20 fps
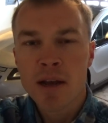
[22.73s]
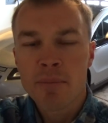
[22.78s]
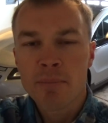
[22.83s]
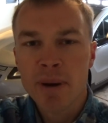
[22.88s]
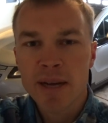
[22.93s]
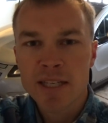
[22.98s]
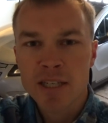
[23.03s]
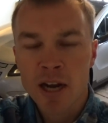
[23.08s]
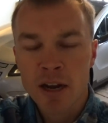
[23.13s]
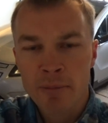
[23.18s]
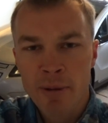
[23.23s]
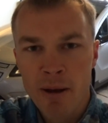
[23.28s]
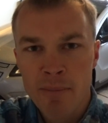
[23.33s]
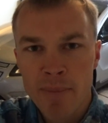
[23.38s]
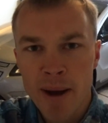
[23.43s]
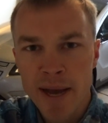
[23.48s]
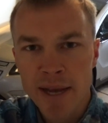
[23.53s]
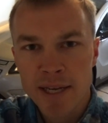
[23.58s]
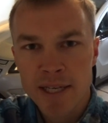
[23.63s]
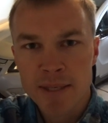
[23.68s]
by talking about
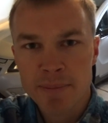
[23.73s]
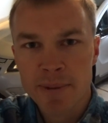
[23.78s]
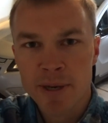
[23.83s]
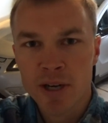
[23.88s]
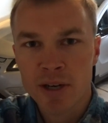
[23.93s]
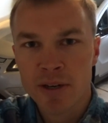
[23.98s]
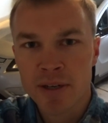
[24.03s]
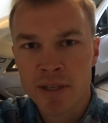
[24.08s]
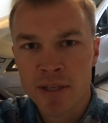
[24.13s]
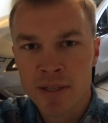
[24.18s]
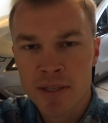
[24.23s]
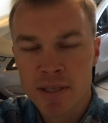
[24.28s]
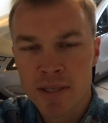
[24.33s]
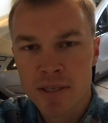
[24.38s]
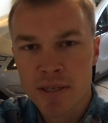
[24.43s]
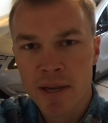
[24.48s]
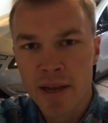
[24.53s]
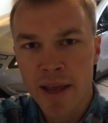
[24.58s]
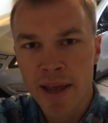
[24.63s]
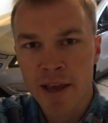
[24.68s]
my
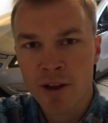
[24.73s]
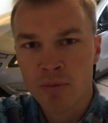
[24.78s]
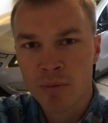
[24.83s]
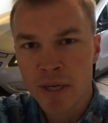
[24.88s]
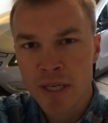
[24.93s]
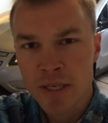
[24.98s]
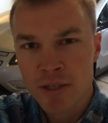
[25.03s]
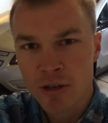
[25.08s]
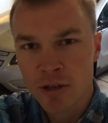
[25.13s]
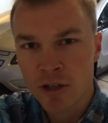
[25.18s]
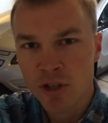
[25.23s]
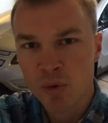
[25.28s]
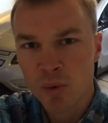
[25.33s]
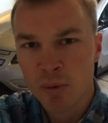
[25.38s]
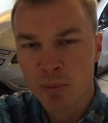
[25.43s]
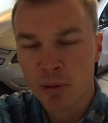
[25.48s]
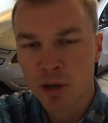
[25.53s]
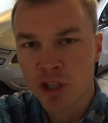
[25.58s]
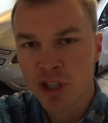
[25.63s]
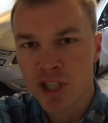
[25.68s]
experience and research
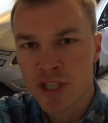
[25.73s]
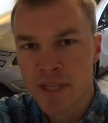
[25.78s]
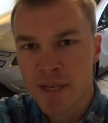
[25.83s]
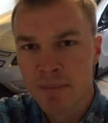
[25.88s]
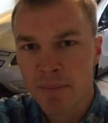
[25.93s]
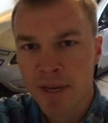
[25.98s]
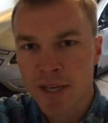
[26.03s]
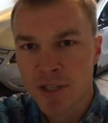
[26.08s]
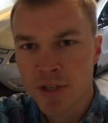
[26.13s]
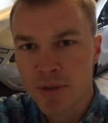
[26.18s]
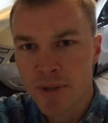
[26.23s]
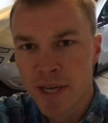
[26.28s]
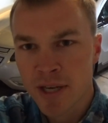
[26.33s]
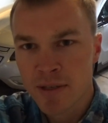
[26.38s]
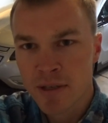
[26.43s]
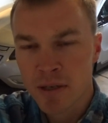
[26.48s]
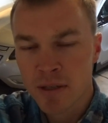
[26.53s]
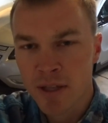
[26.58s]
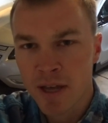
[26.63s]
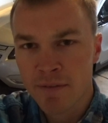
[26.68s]
when purchasing my
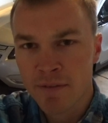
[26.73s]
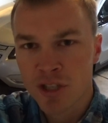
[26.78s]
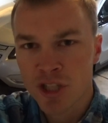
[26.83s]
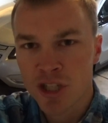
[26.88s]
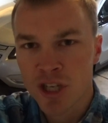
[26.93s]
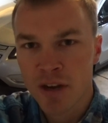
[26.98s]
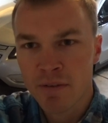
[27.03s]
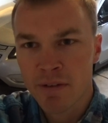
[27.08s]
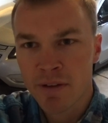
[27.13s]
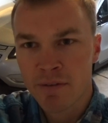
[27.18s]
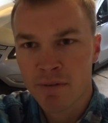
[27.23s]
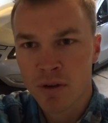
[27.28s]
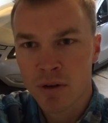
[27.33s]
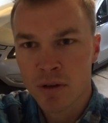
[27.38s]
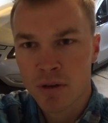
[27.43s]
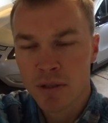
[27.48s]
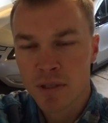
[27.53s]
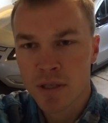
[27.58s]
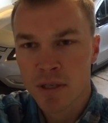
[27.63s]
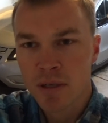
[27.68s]
2011 Chevy
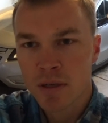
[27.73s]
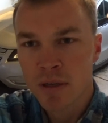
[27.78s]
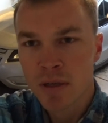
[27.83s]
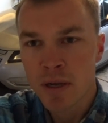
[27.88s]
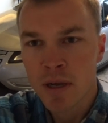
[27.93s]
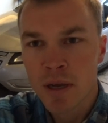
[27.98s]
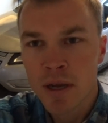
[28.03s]
Volt.